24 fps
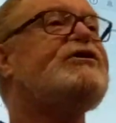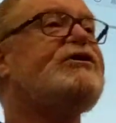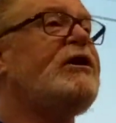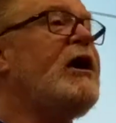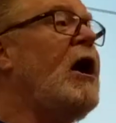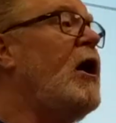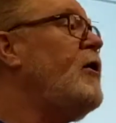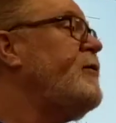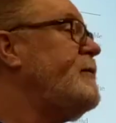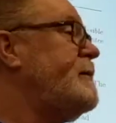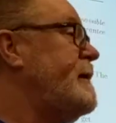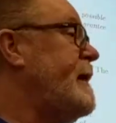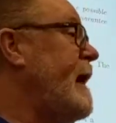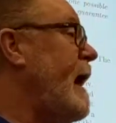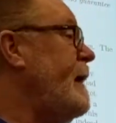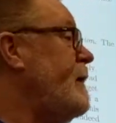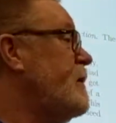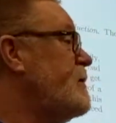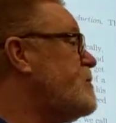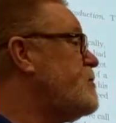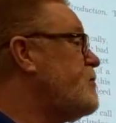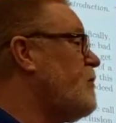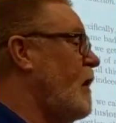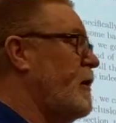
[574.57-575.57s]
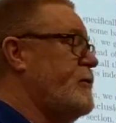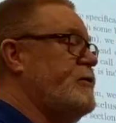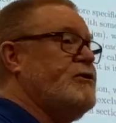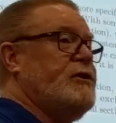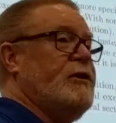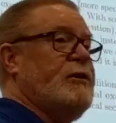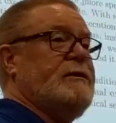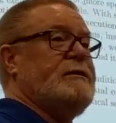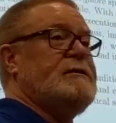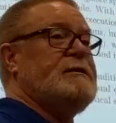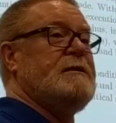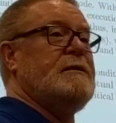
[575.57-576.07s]
shared data
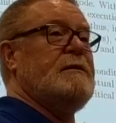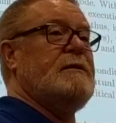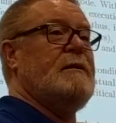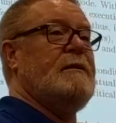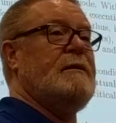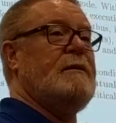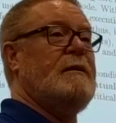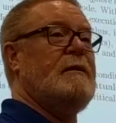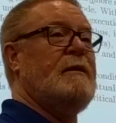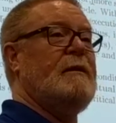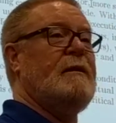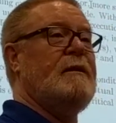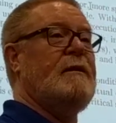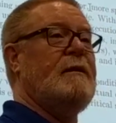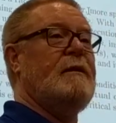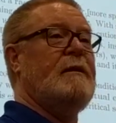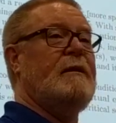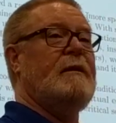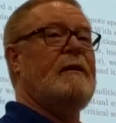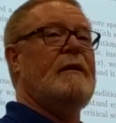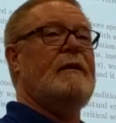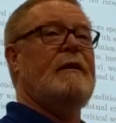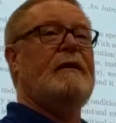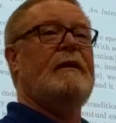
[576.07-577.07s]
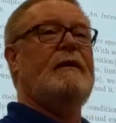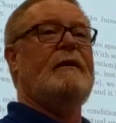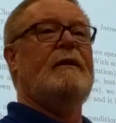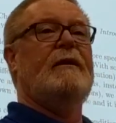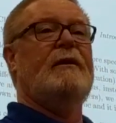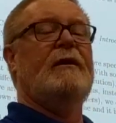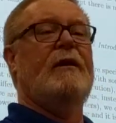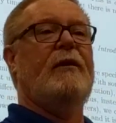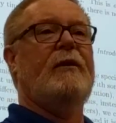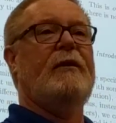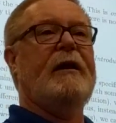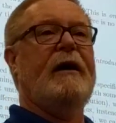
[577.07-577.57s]
structures.
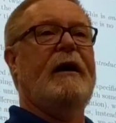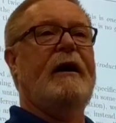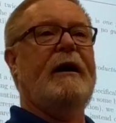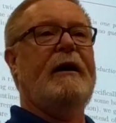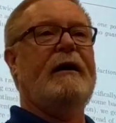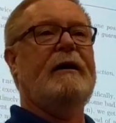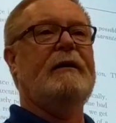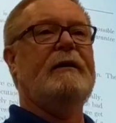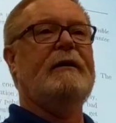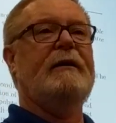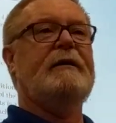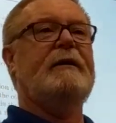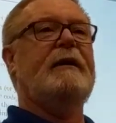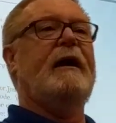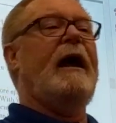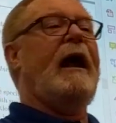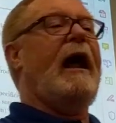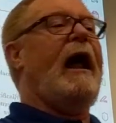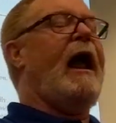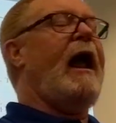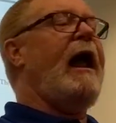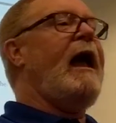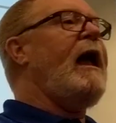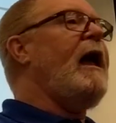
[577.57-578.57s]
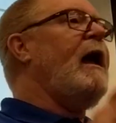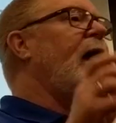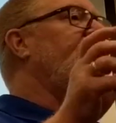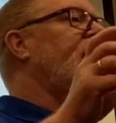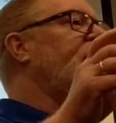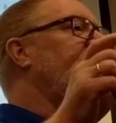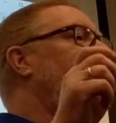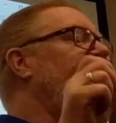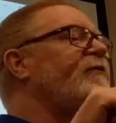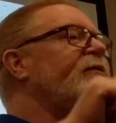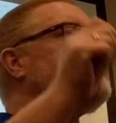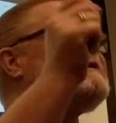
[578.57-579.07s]
Okay?
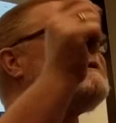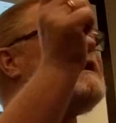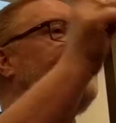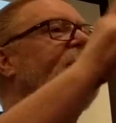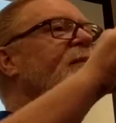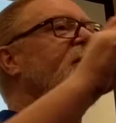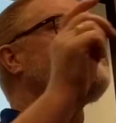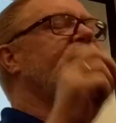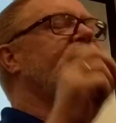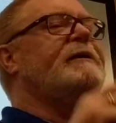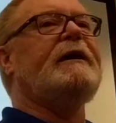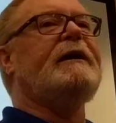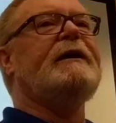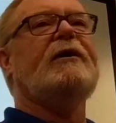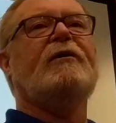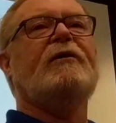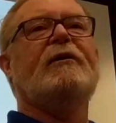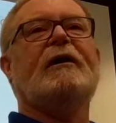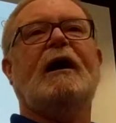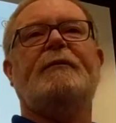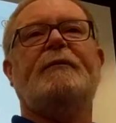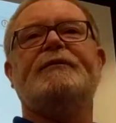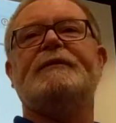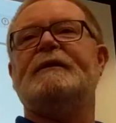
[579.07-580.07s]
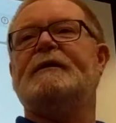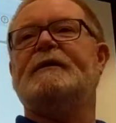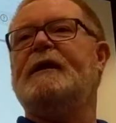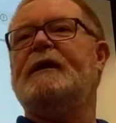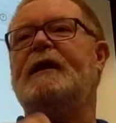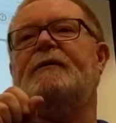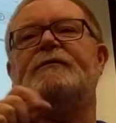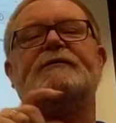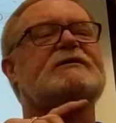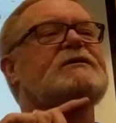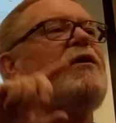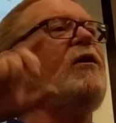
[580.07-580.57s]
And every time there's an interrupt,
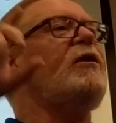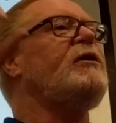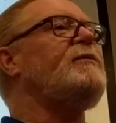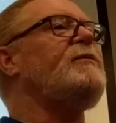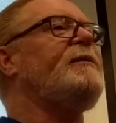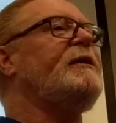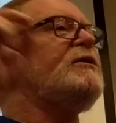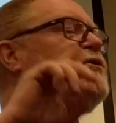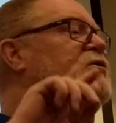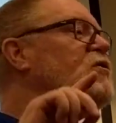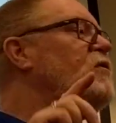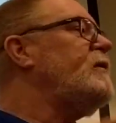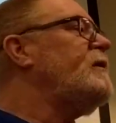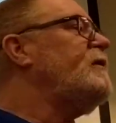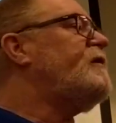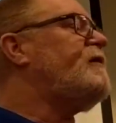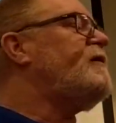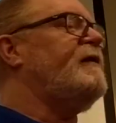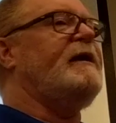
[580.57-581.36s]
it's going to be doing